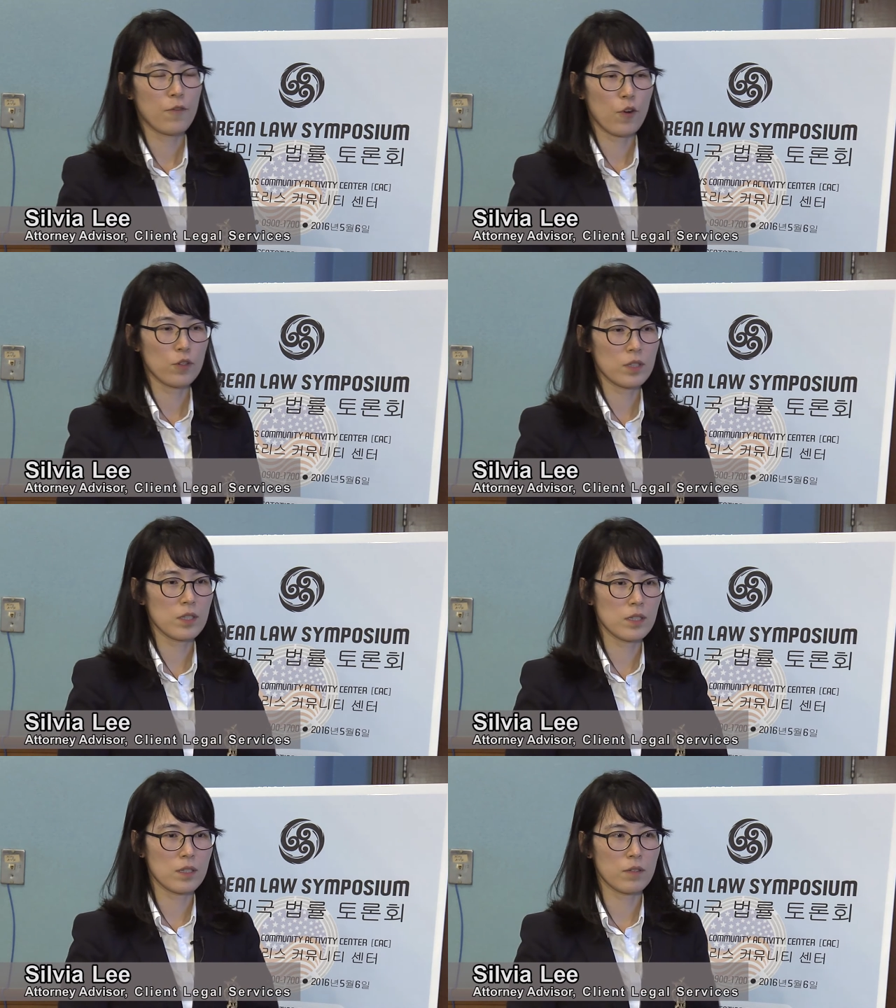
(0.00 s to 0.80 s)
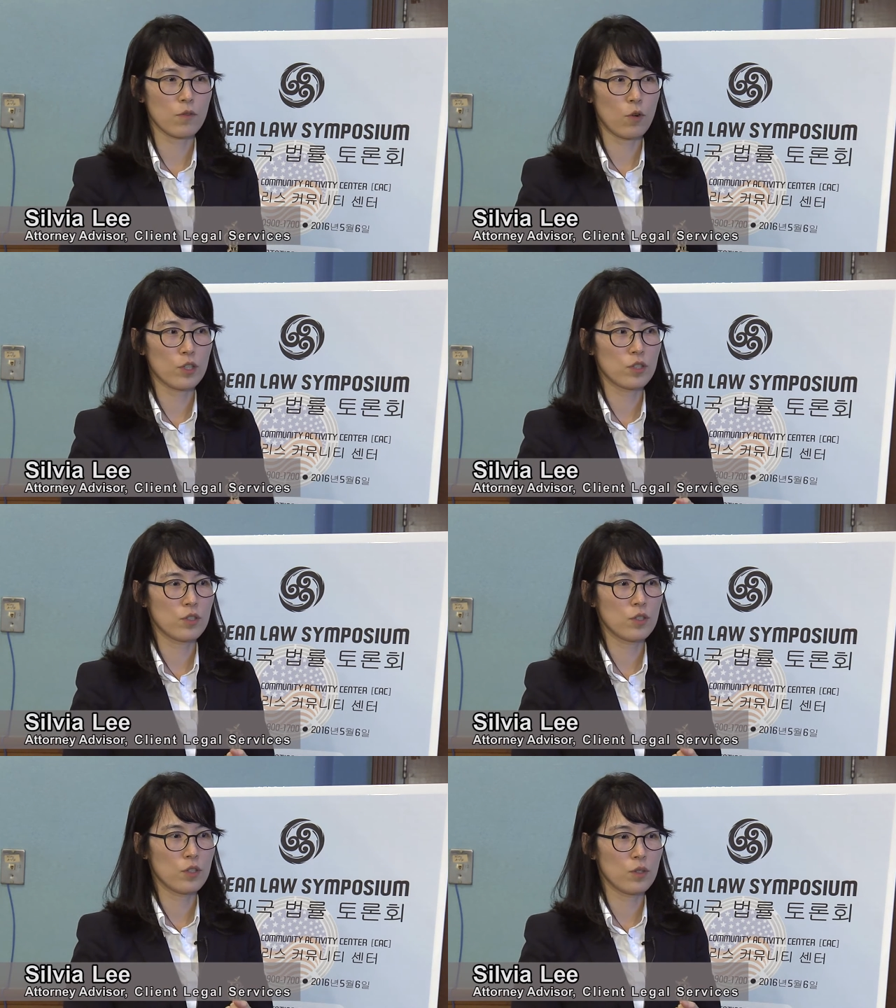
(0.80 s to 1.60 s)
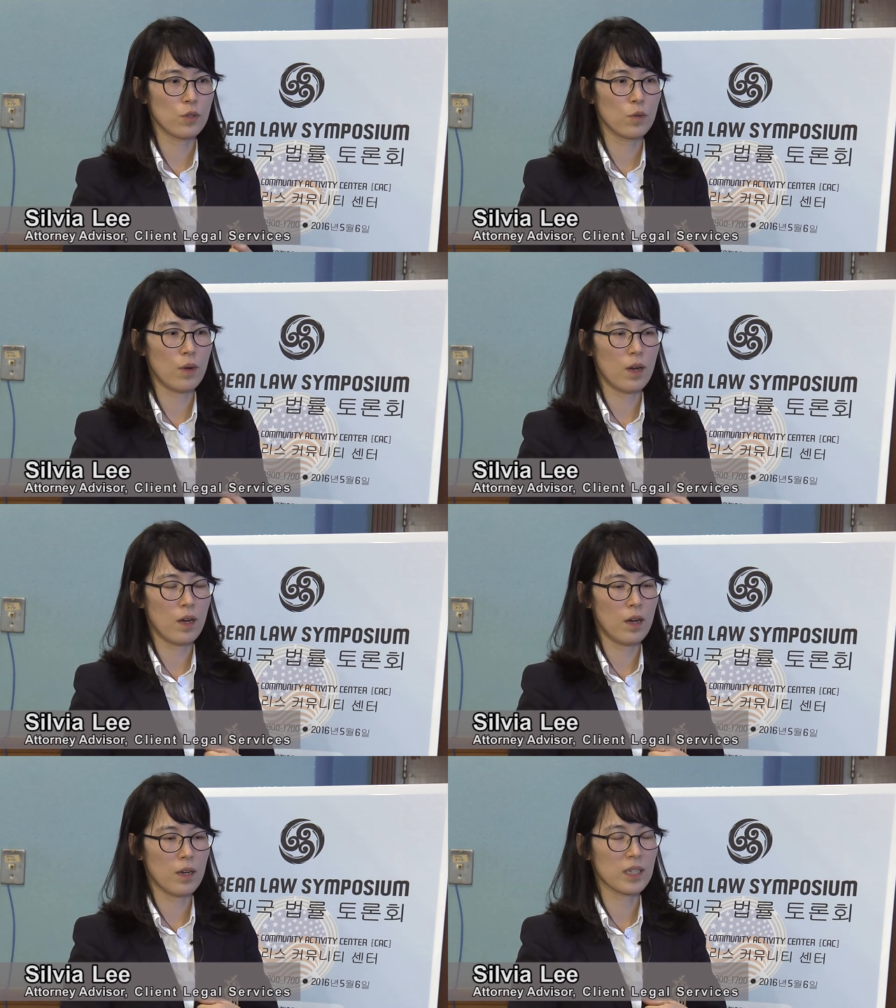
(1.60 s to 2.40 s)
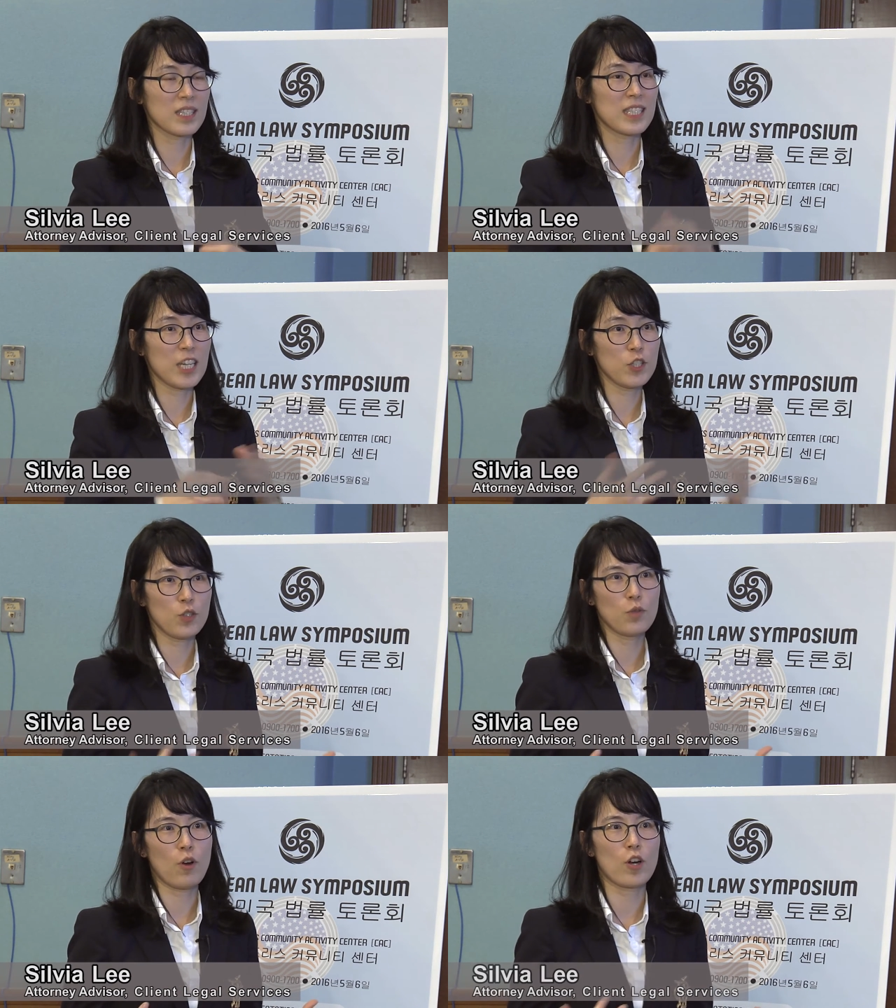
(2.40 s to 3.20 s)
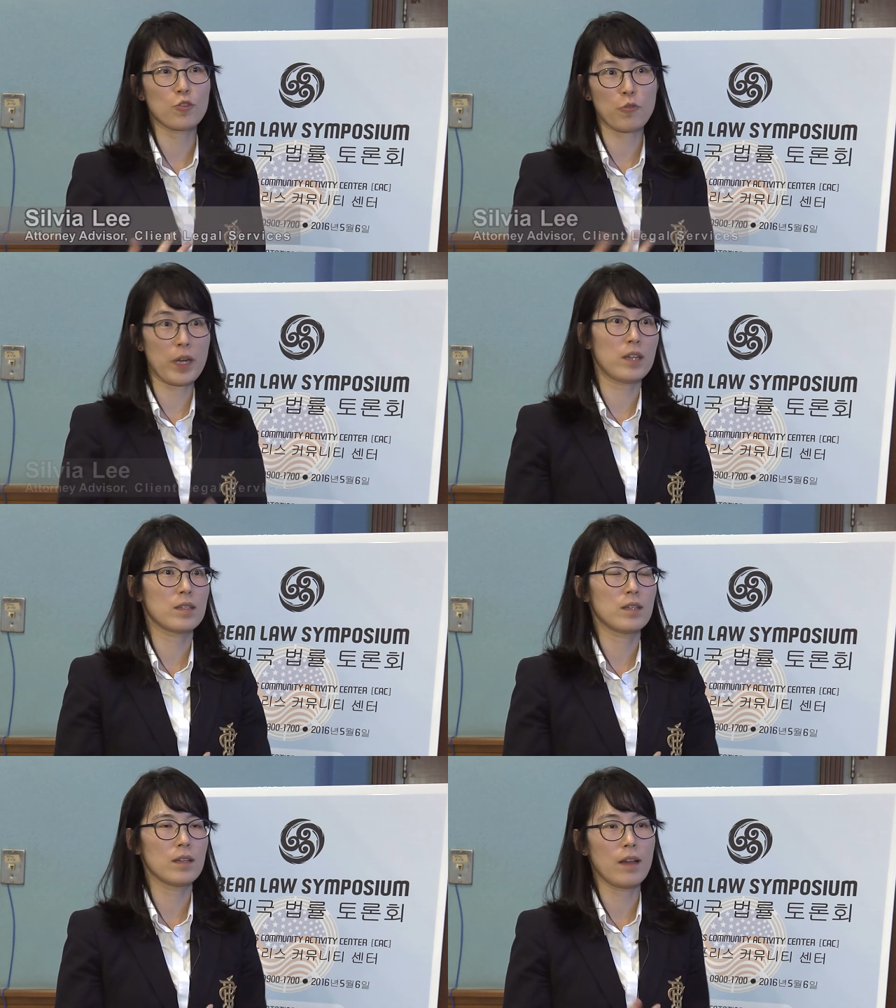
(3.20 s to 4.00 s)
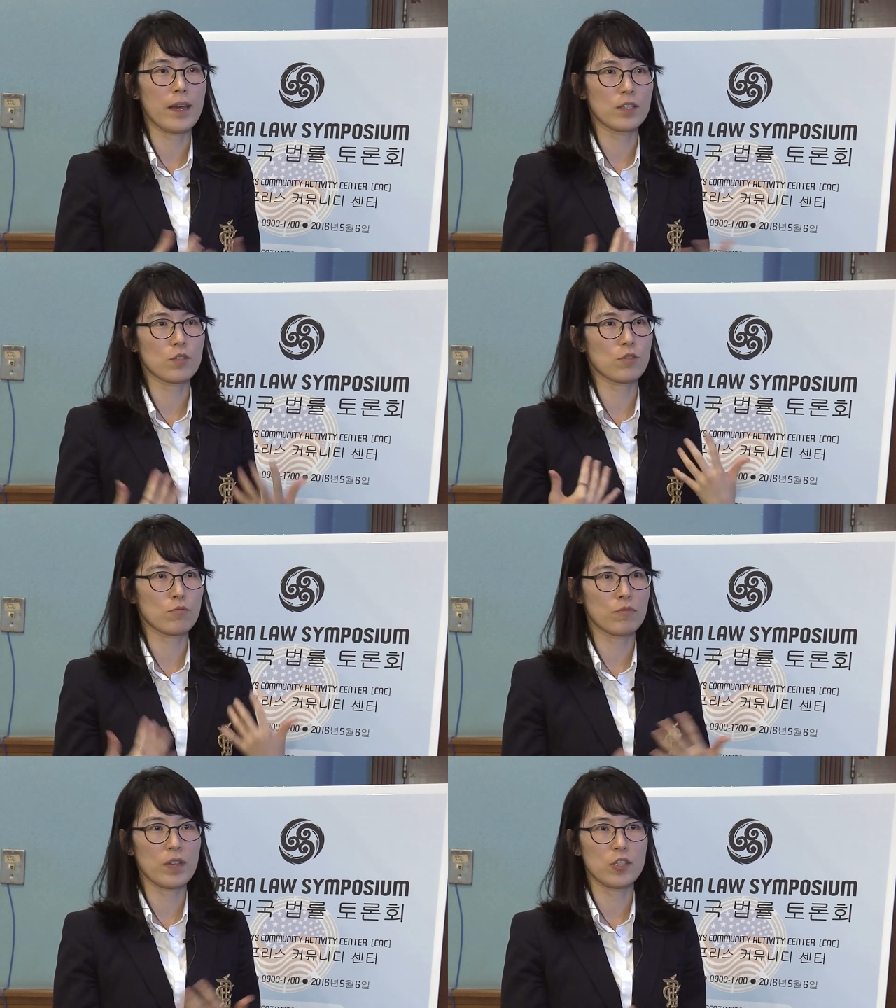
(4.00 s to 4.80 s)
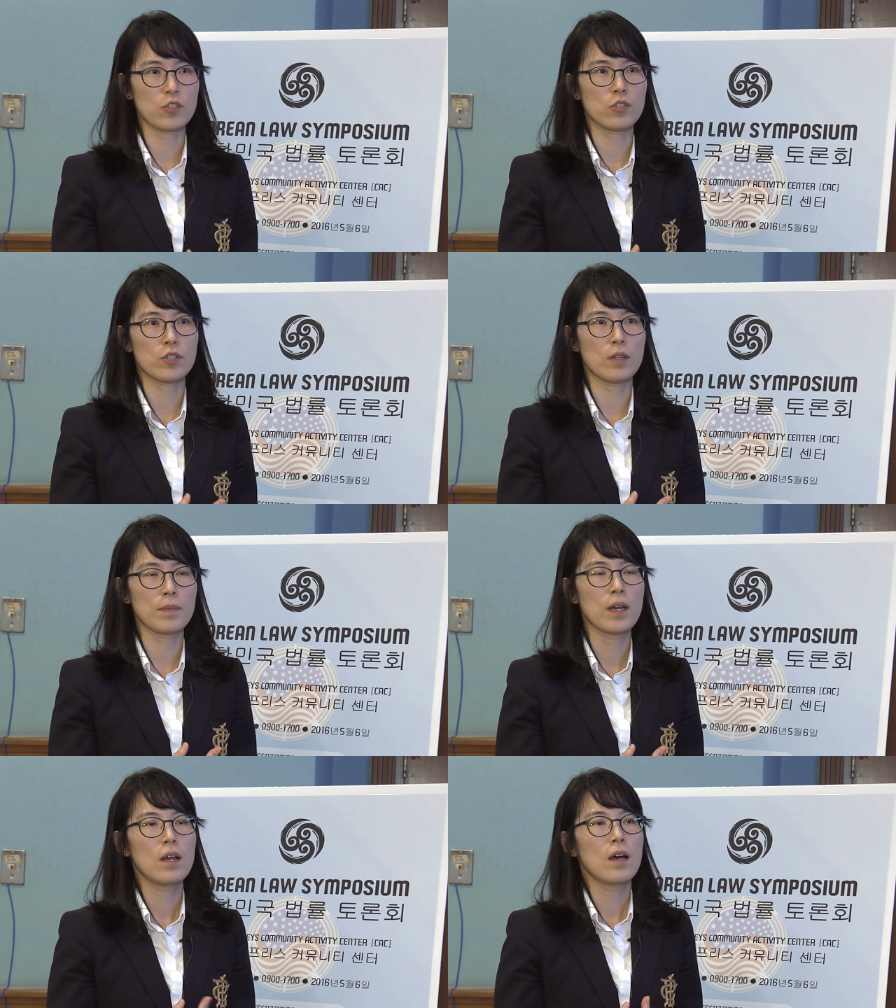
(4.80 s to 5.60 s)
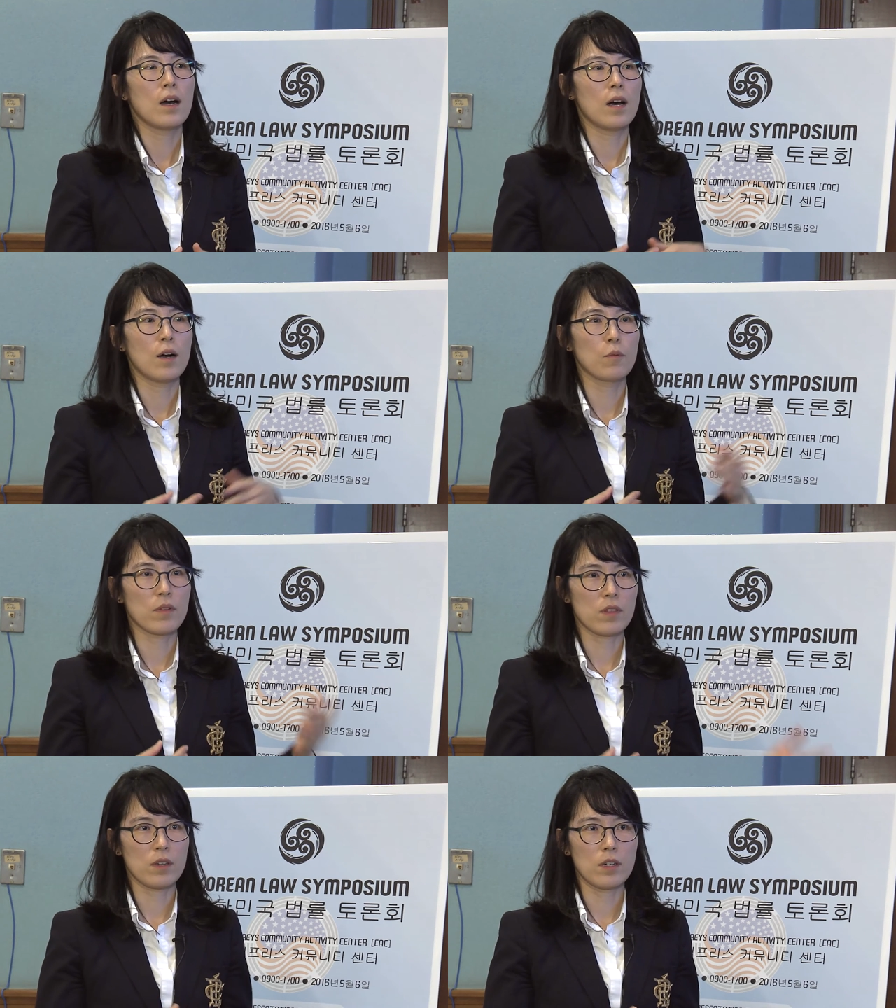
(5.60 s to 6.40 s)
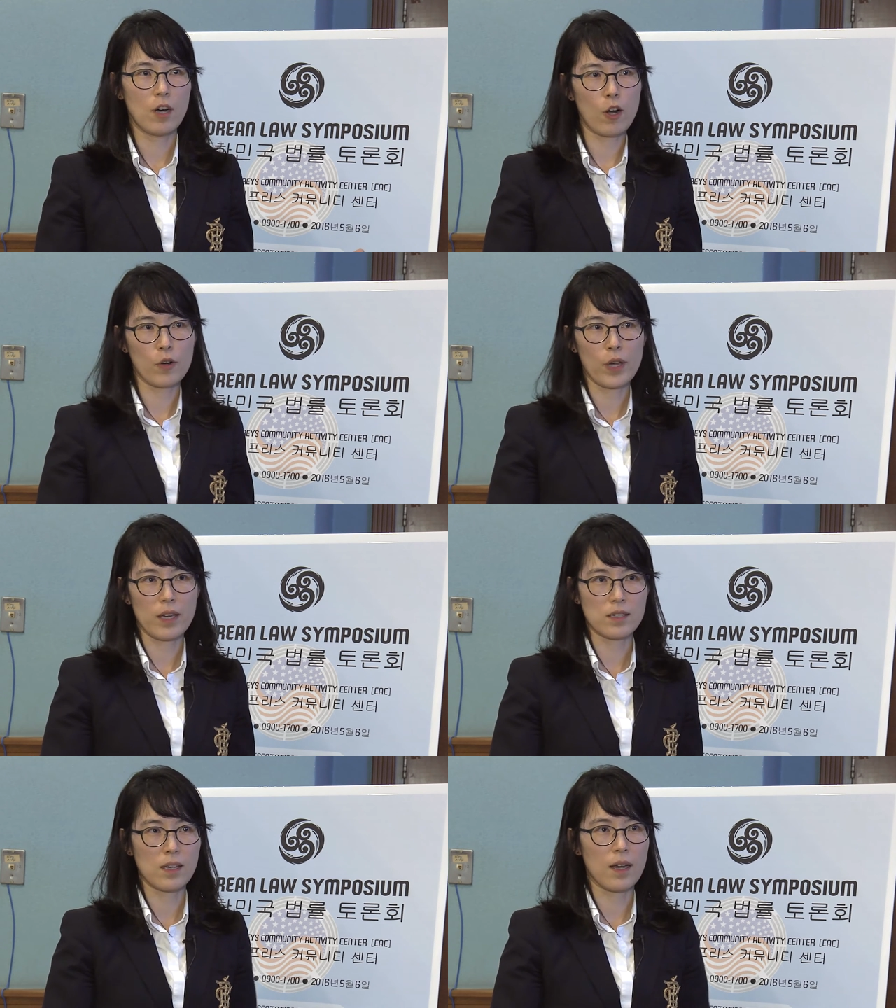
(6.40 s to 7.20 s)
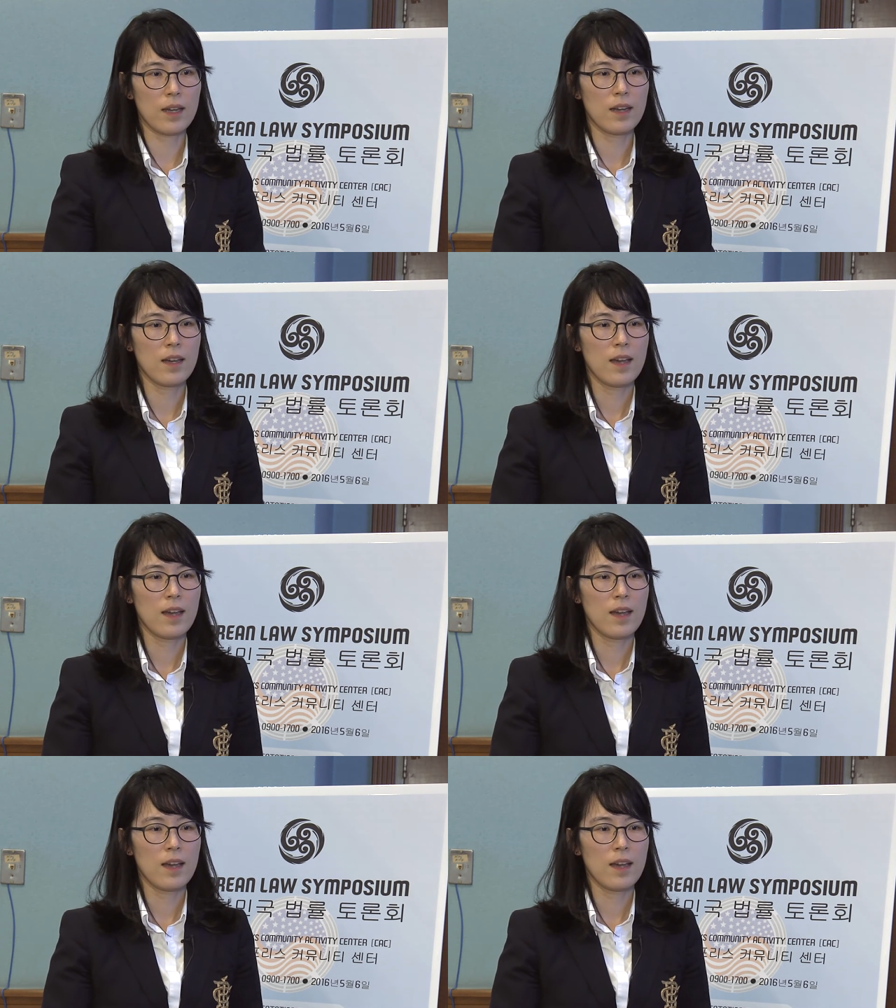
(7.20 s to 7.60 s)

First is, of course, to uh, continue our great alliance or relationship uh, with the ROK side.